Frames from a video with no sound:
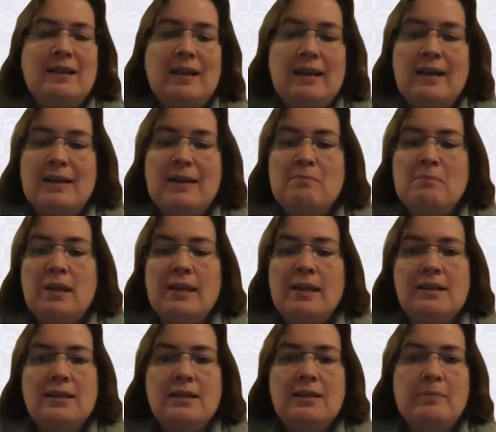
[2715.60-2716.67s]

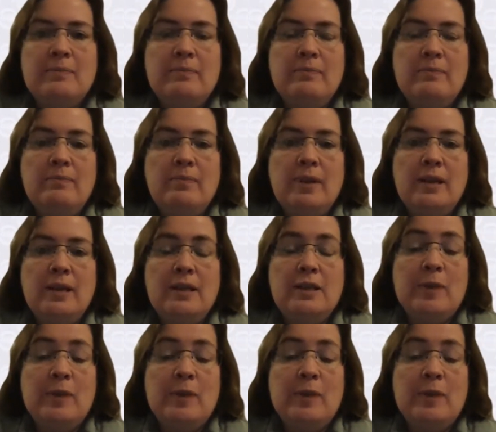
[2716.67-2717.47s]
It's